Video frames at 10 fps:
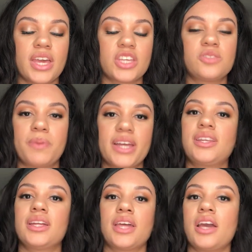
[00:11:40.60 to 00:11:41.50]

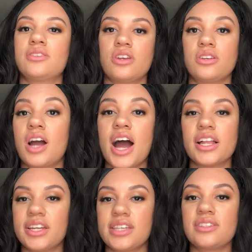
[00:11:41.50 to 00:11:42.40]
expecting like certain
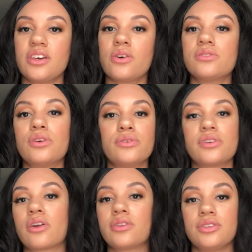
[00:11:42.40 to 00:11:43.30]
holiday sales.
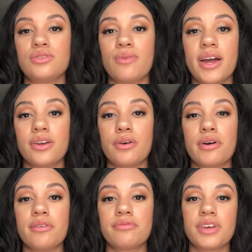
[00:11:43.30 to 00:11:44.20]
Those are only two I
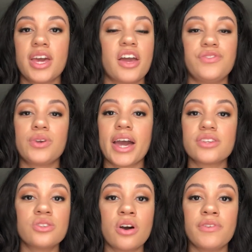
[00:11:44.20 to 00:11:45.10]
know of. If you
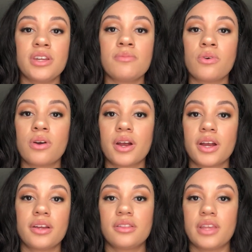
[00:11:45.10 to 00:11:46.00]
guys know of any
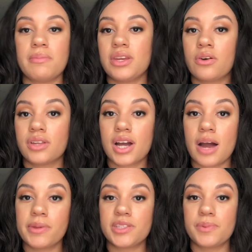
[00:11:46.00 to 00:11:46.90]
more, let me know in the
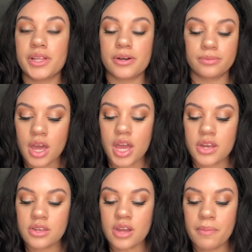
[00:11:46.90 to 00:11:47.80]
comments below.
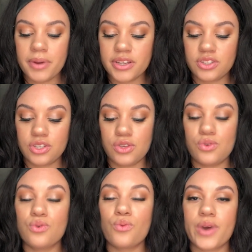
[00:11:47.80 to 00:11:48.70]
Number
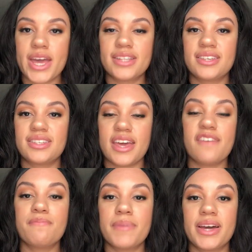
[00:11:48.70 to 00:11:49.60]
two way to
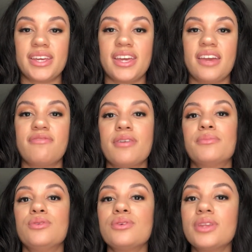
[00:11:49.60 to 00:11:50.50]
save money
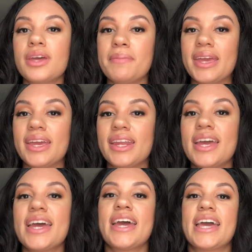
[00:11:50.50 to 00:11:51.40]
from Lululemon
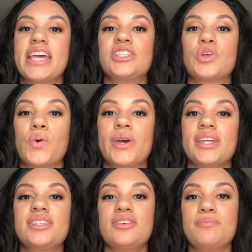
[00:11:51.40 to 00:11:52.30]
is
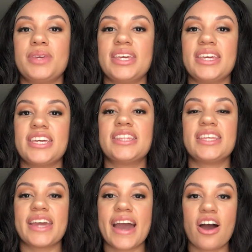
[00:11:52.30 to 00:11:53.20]
going to be
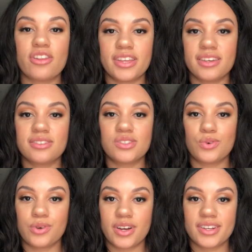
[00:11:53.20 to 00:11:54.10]
the outlet
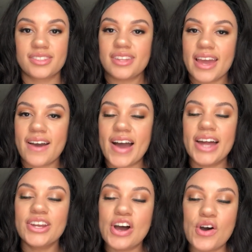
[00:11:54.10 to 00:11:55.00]
stores. Now, I
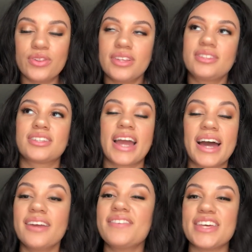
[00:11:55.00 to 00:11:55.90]
know this
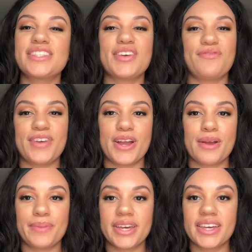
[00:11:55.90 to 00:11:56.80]
kind of isn't
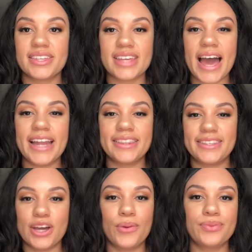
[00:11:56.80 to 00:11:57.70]
fair because I
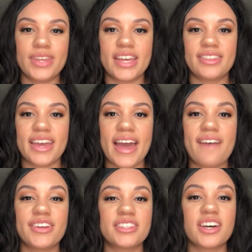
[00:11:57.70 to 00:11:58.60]
don't think they
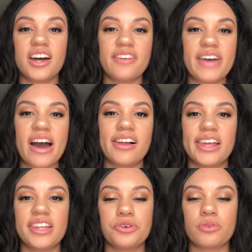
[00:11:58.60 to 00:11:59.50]
have a ton of
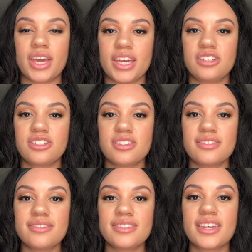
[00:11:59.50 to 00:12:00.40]
outlet
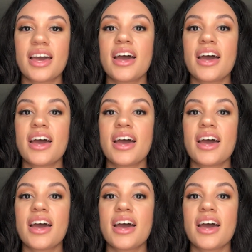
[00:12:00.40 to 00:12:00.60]
locations,